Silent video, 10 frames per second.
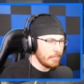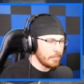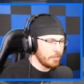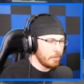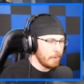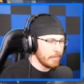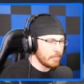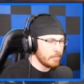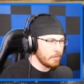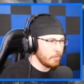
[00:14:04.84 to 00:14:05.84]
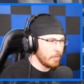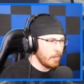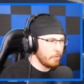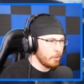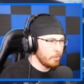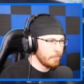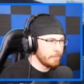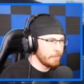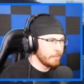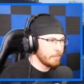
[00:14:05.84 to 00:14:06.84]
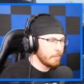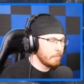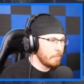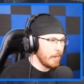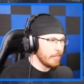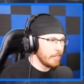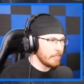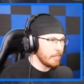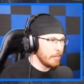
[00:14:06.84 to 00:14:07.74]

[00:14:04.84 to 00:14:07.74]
Tessa, you're the best. We love you. You, Bye, Tessa.